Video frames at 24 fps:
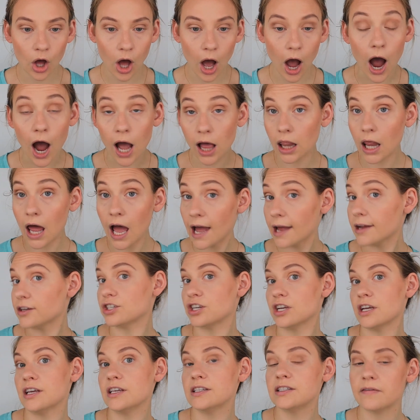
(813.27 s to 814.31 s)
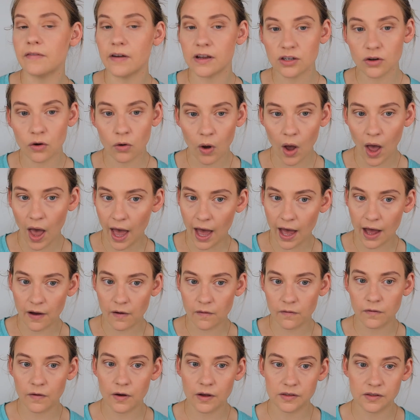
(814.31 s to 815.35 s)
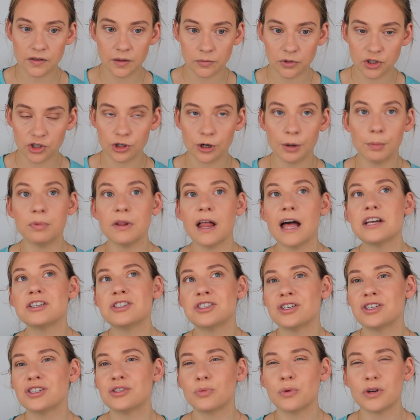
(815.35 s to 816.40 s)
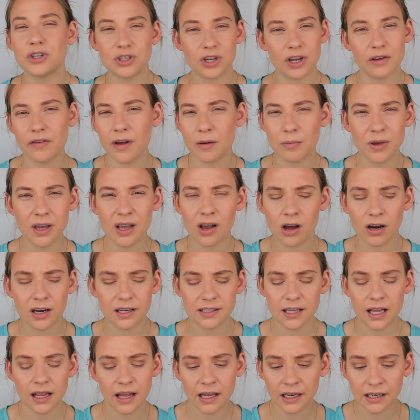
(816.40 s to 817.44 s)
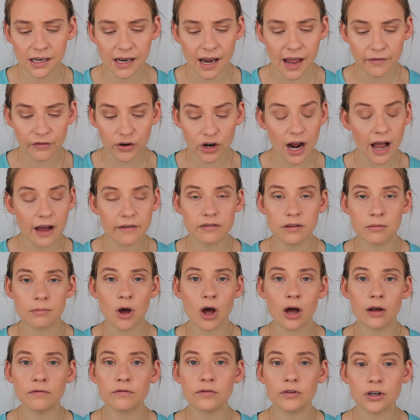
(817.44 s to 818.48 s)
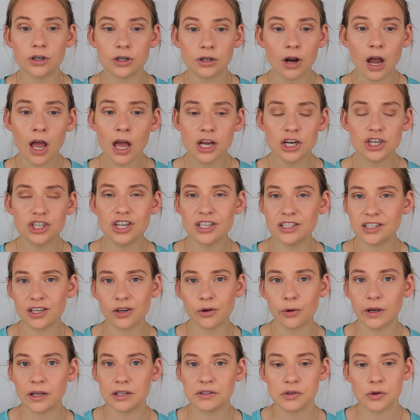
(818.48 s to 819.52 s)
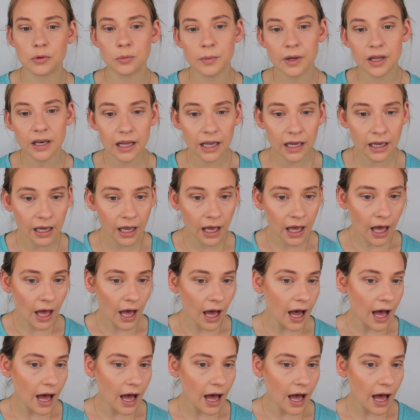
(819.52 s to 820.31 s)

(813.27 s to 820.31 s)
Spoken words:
eyelashes, if I don't have some strip lashes, which if I'm being honest, I like never have them on for just a quick Zoom meeting.